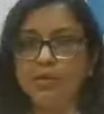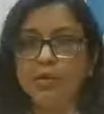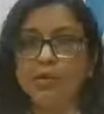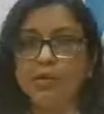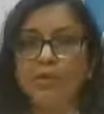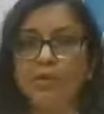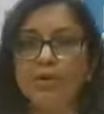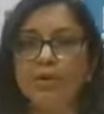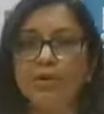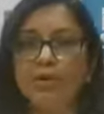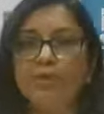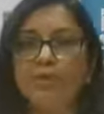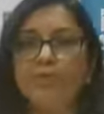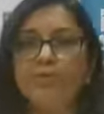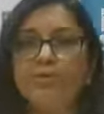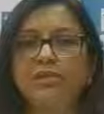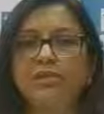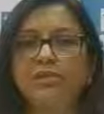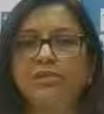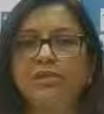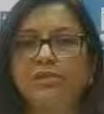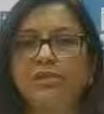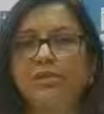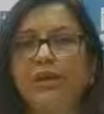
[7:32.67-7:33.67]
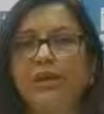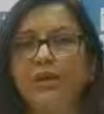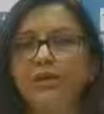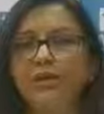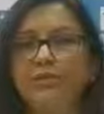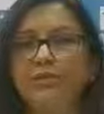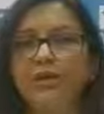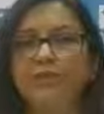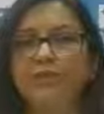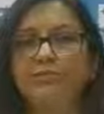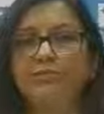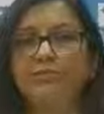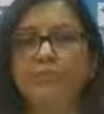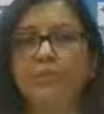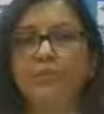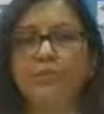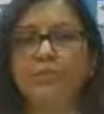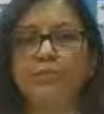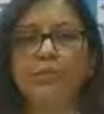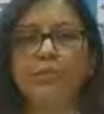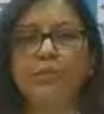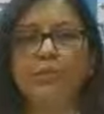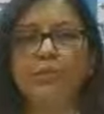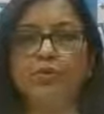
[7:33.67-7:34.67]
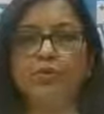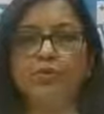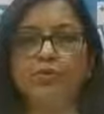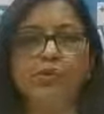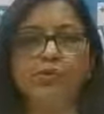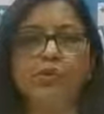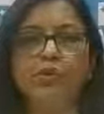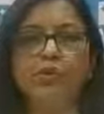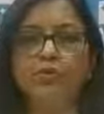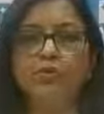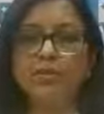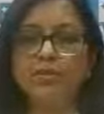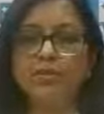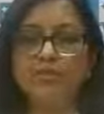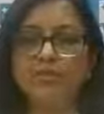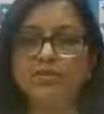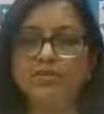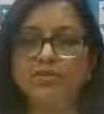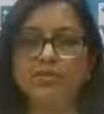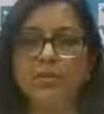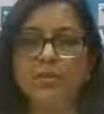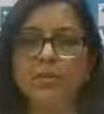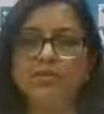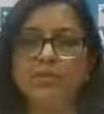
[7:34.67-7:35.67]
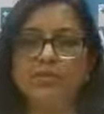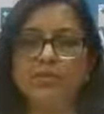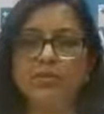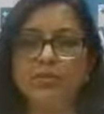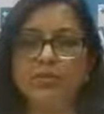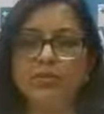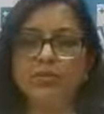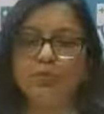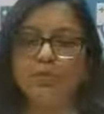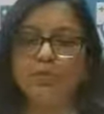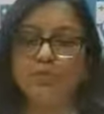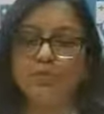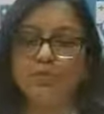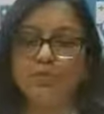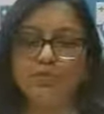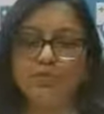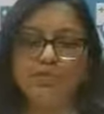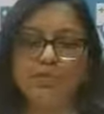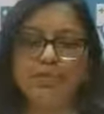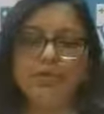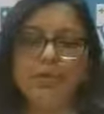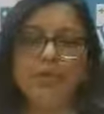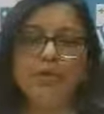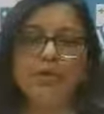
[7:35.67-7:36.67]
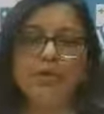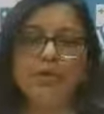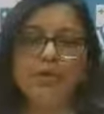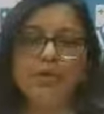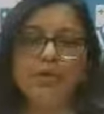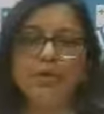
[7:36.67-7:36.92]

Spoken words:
or a person might have watery discharge and no sneezing